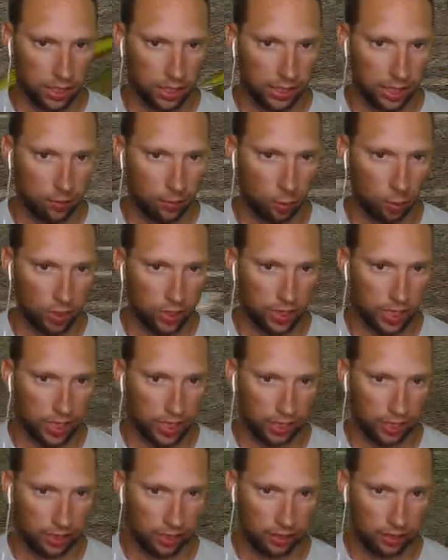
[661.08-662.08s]
Got that boy
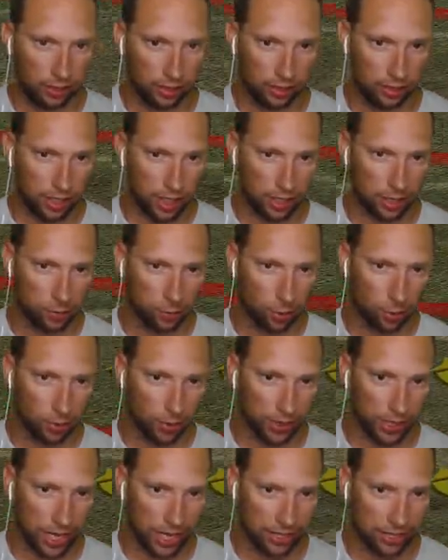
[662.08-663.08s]
Denton. Got some room
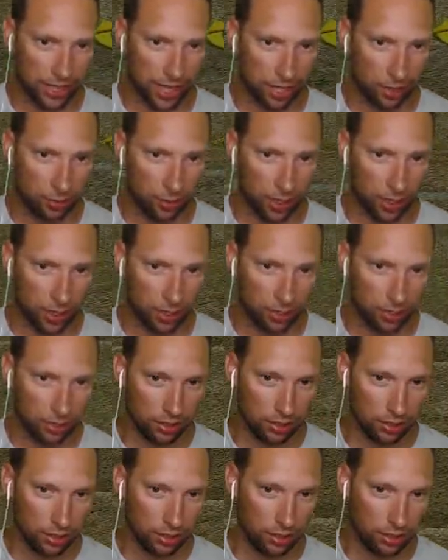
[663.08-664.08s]
on the outside to run.
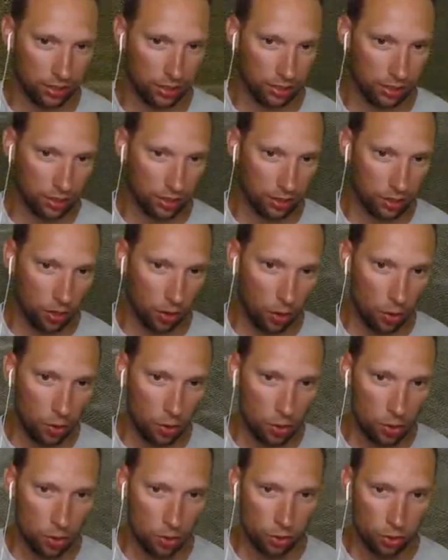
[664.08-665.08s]

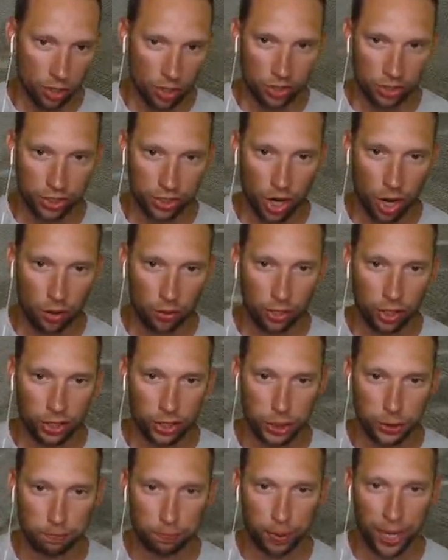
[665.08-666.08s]
Oh, show
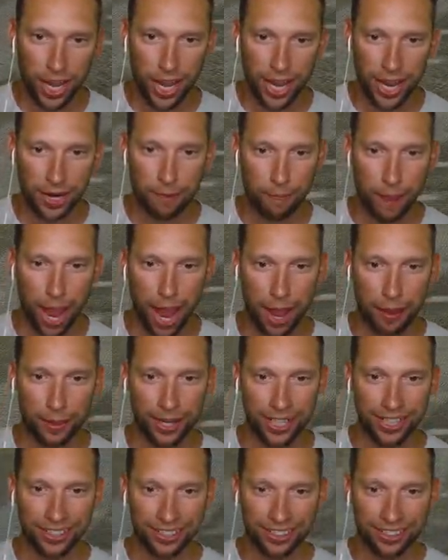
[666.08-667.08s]
the speed,
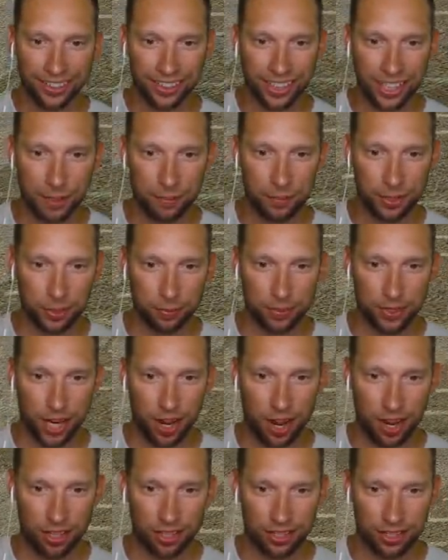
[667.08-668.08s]
baby. Give him some
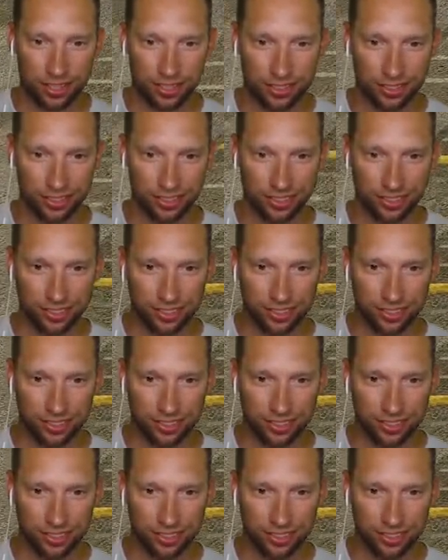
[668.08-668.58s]
taunts.